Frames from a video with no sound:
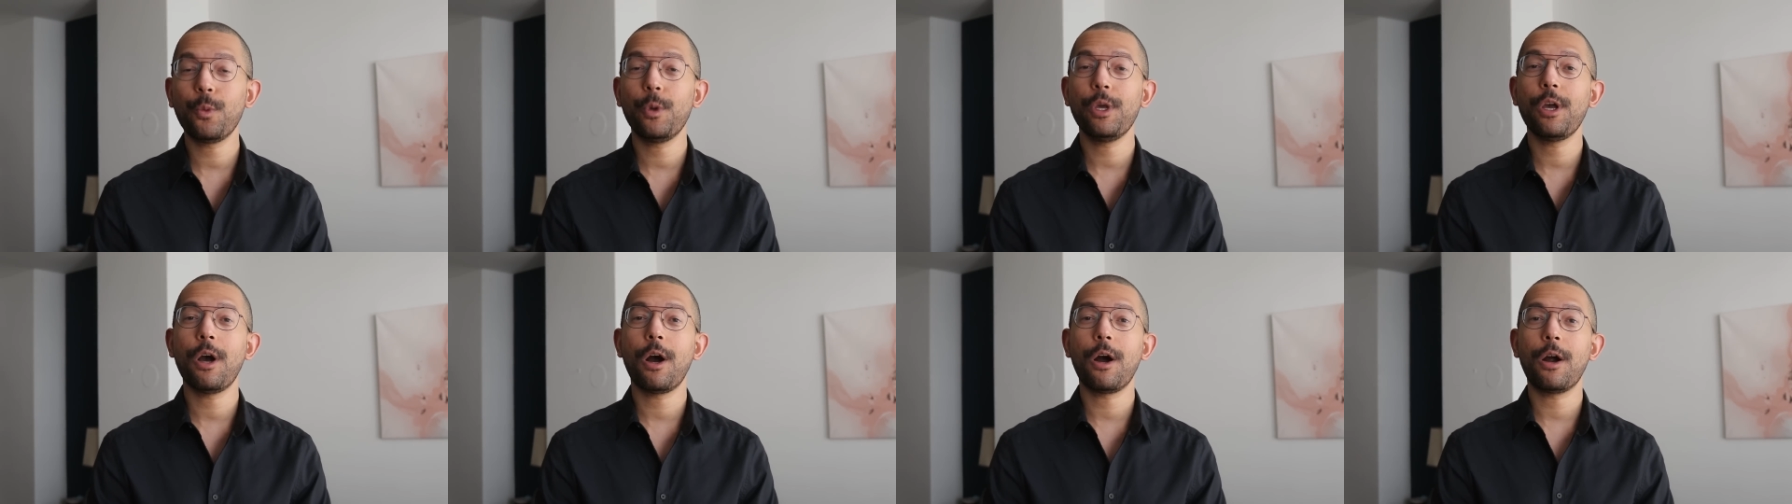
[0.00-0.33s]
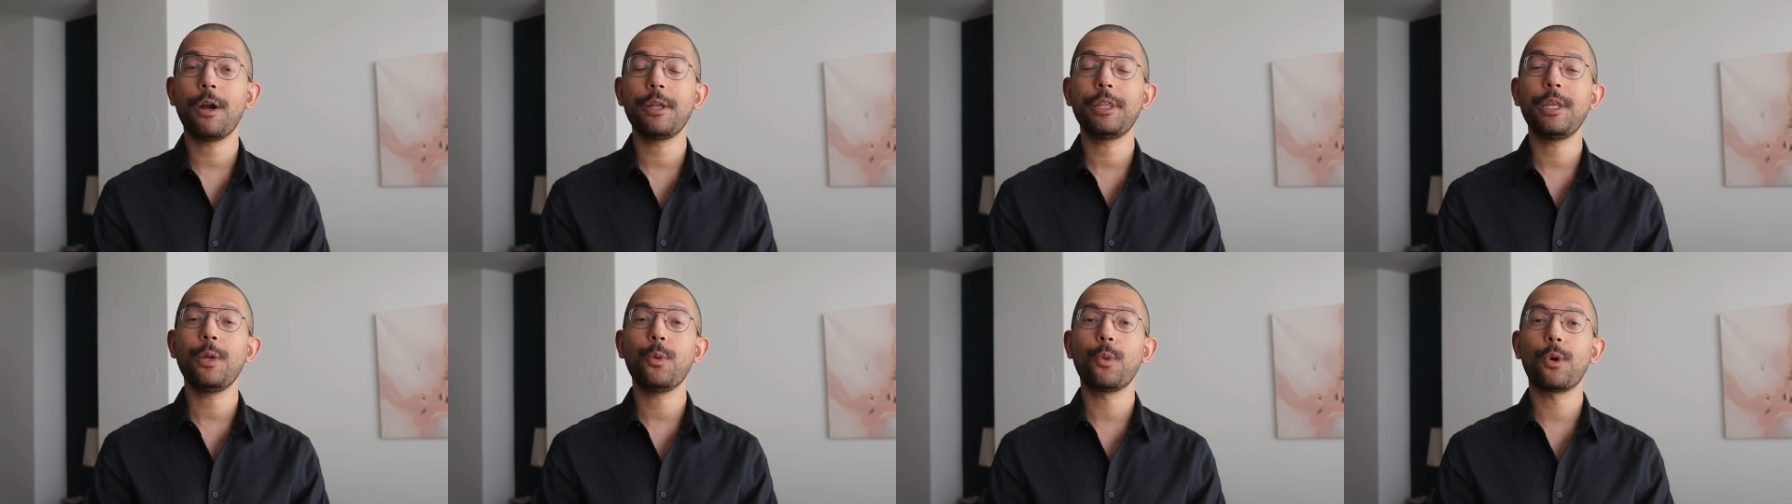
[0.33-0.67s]
We
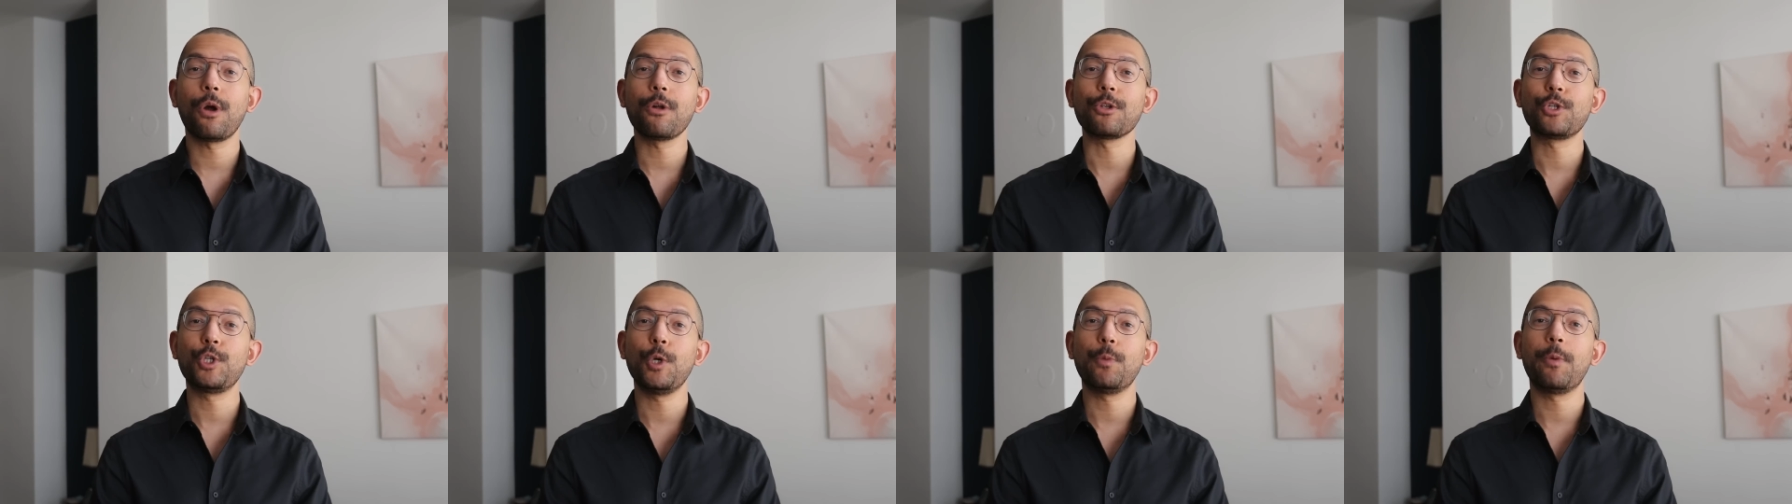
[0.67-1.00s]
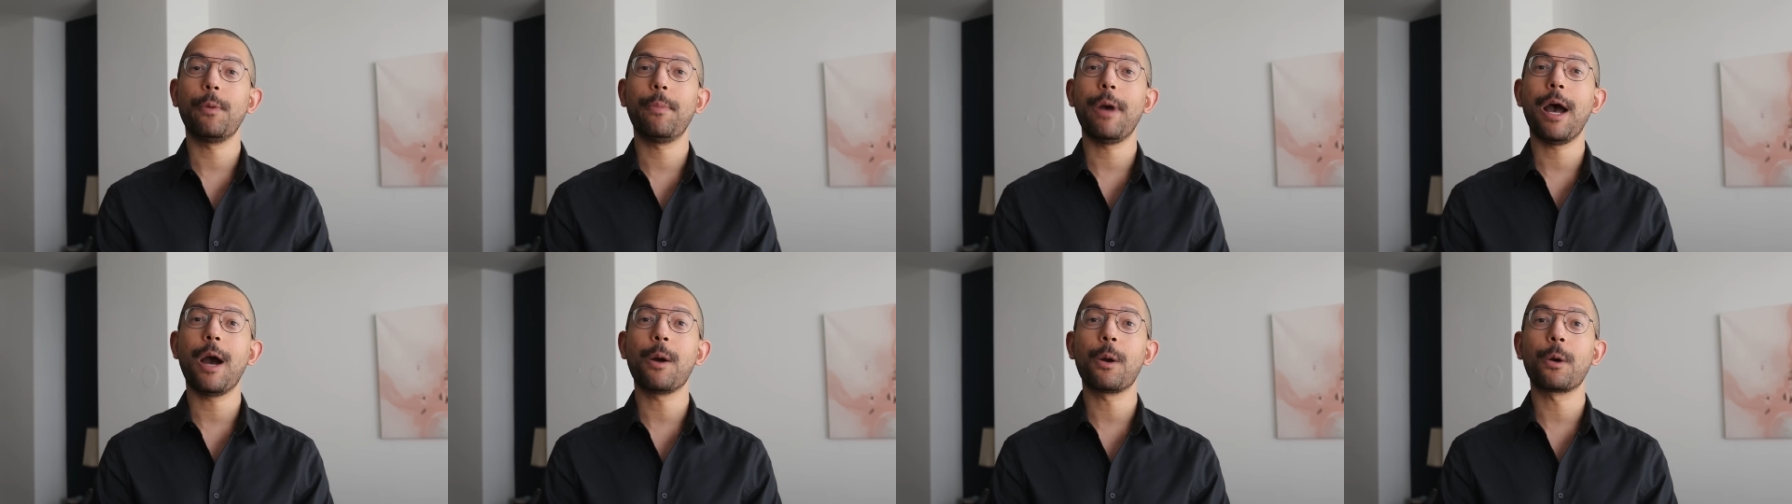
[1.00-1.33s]
are the world
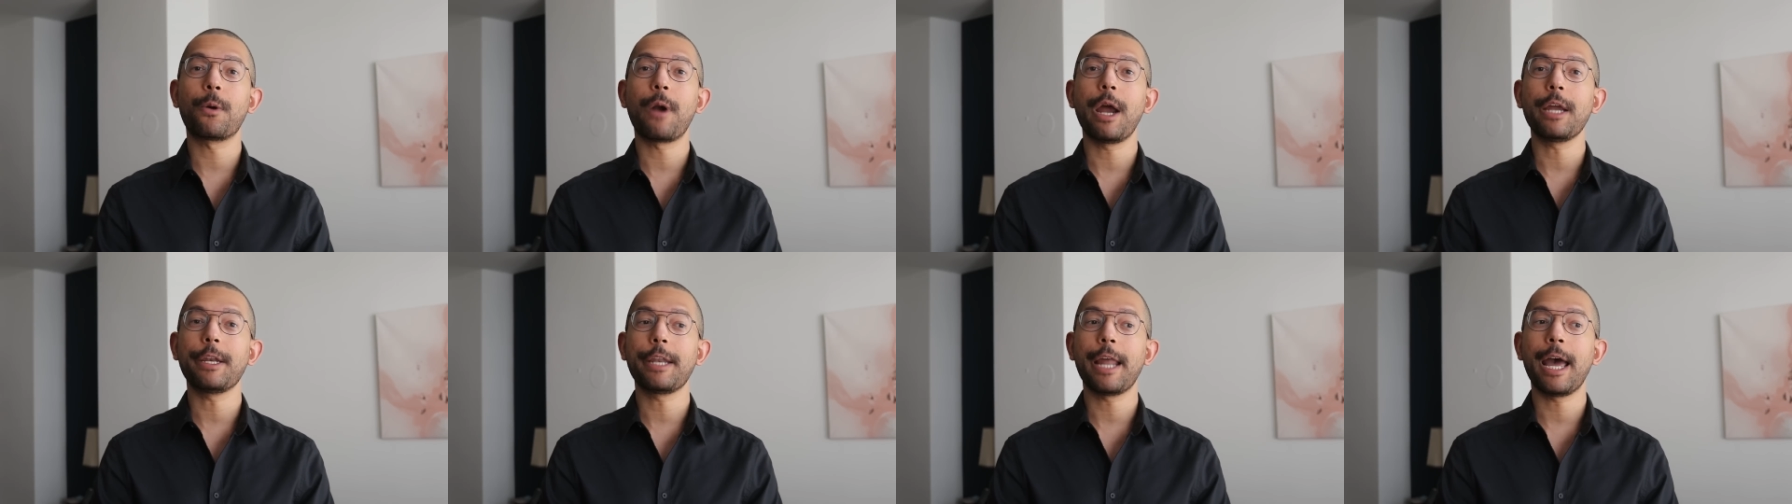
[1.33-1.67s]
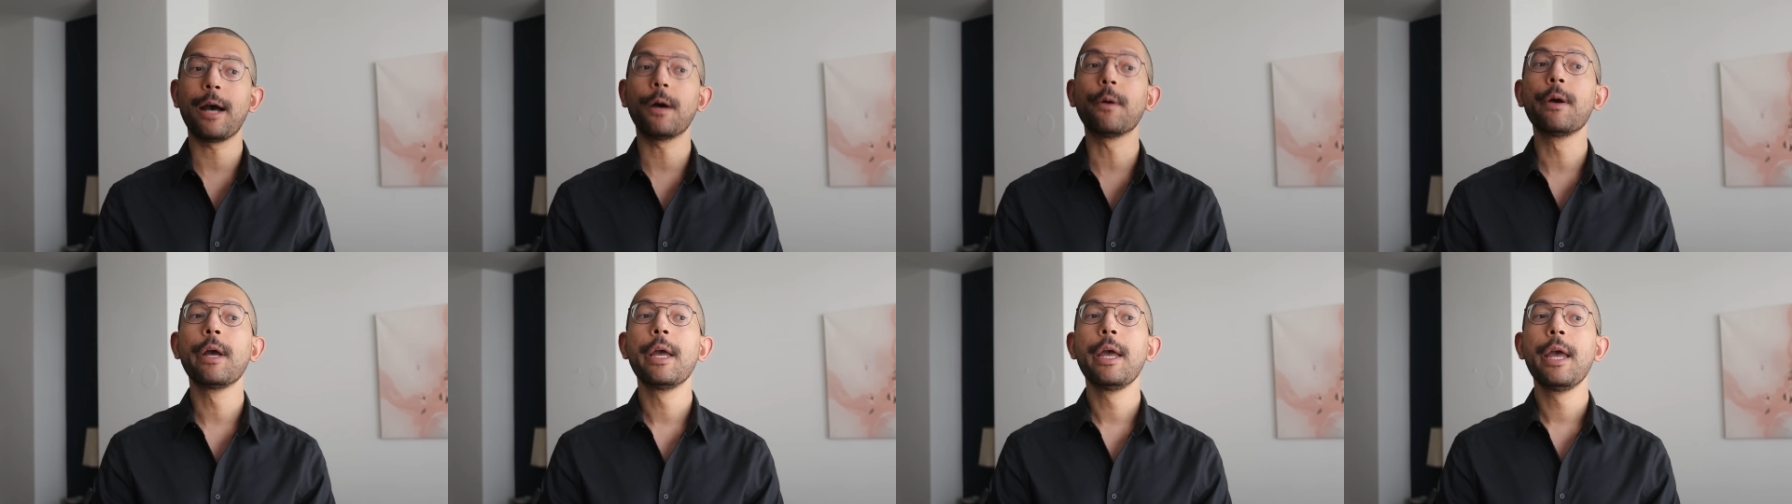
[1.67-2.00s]
superpower right
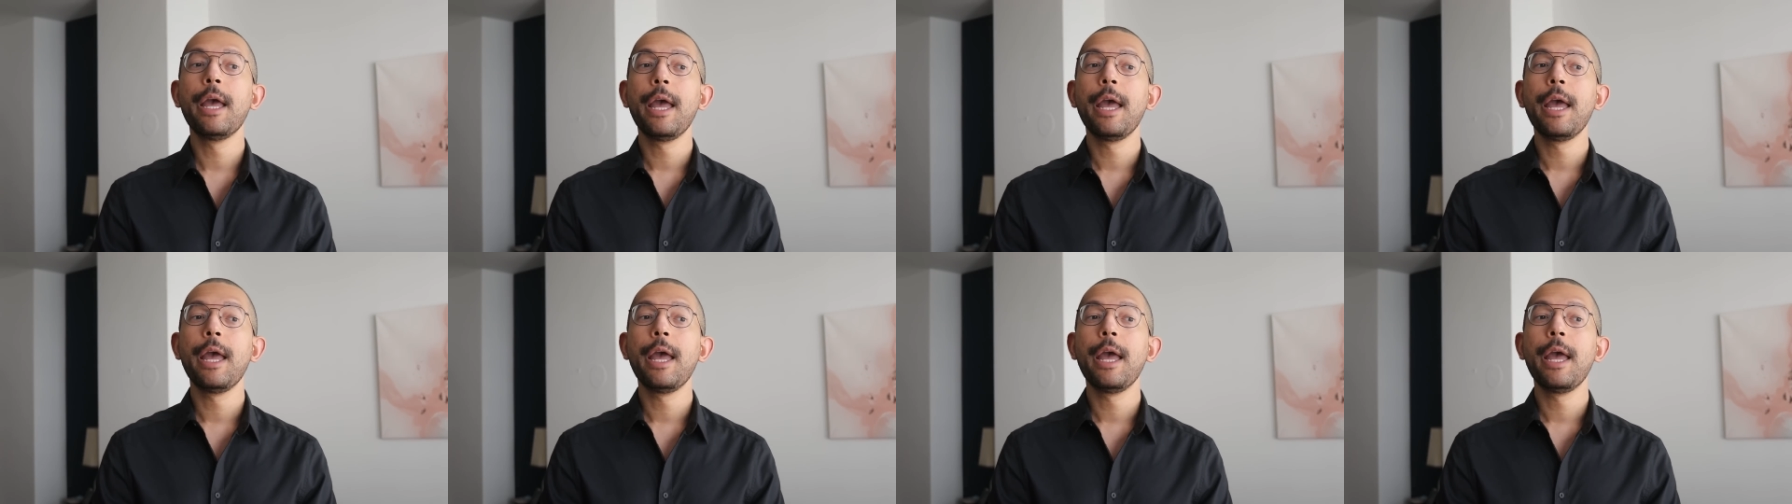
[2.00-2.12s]
now,